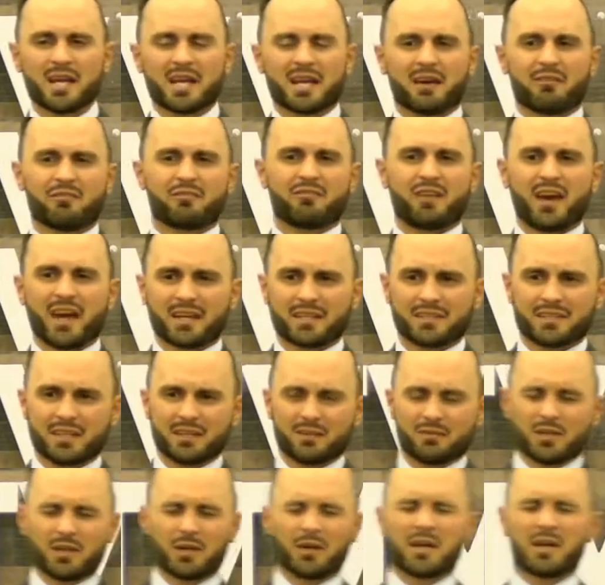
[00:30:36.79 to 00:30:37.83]
affected,
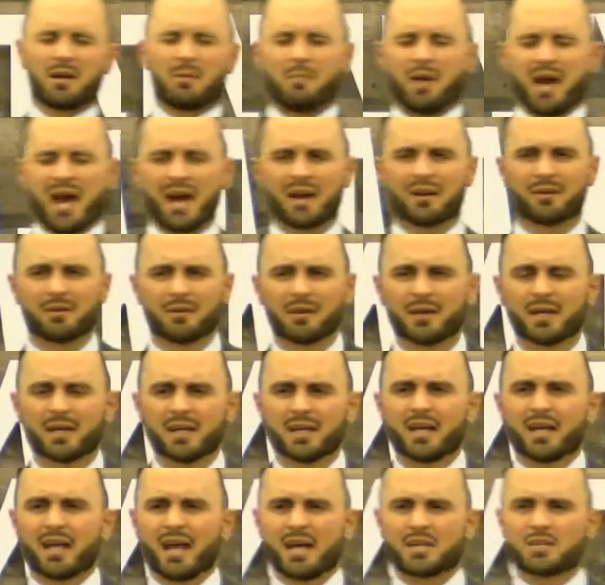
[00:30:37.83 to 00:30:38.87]
if you're in a battle
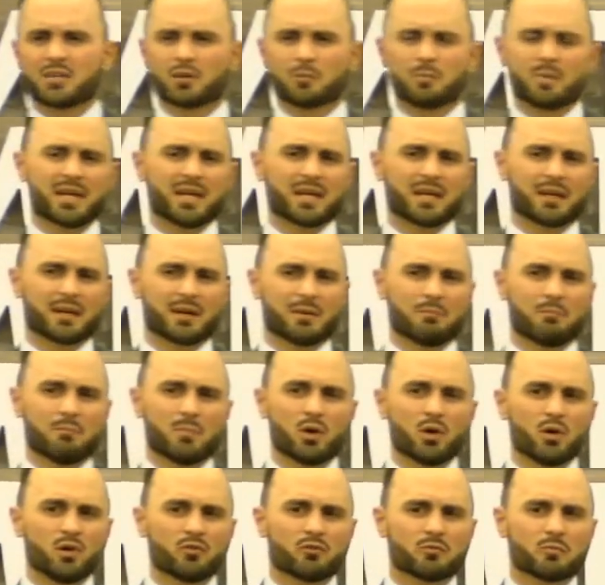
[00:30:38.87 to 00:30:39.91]
and you're being
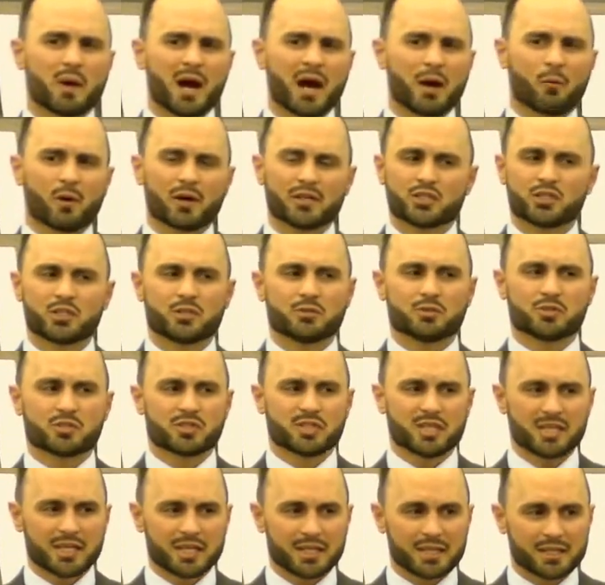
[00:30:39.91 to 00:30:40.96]
moved by what you
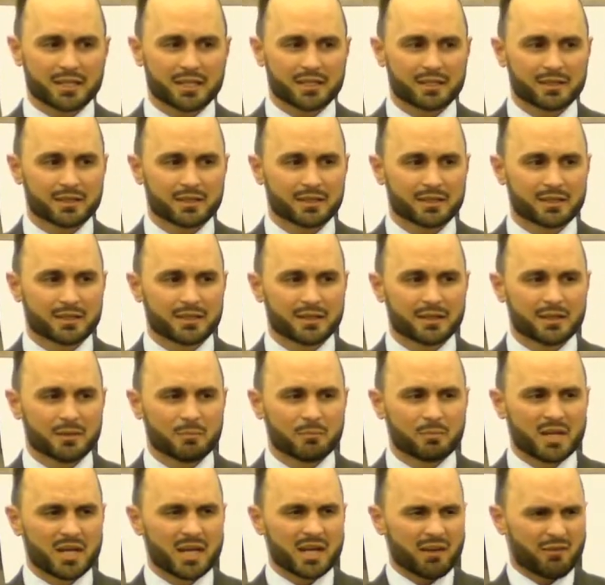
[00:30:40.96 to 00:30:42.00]
see,
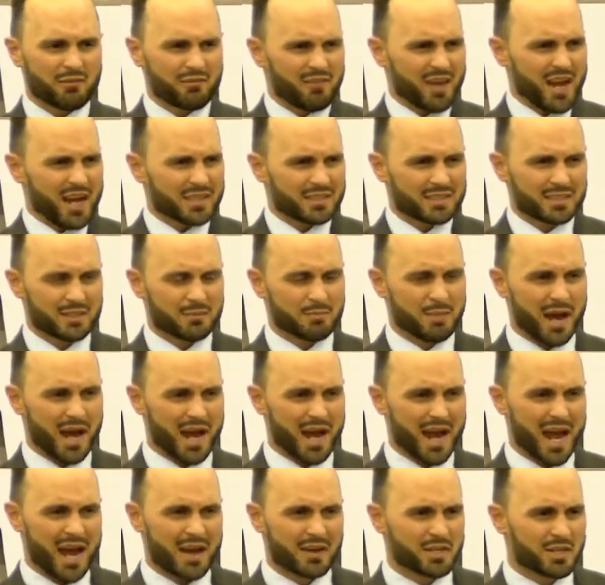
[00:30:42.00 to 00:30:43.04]
being affected by
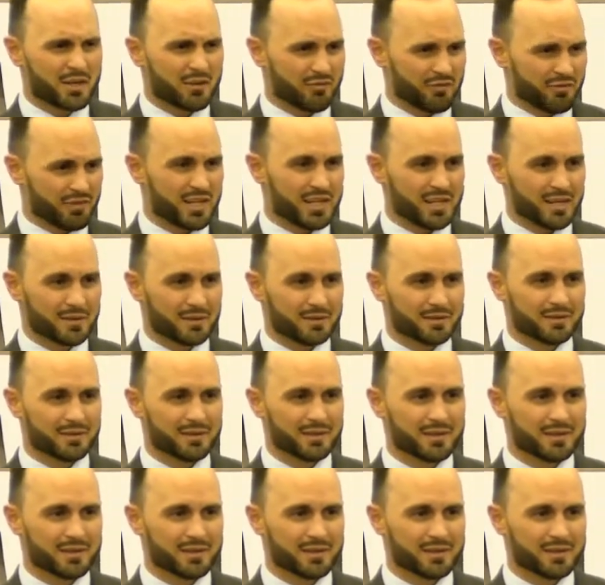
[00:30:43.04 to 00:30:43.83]
how you feel.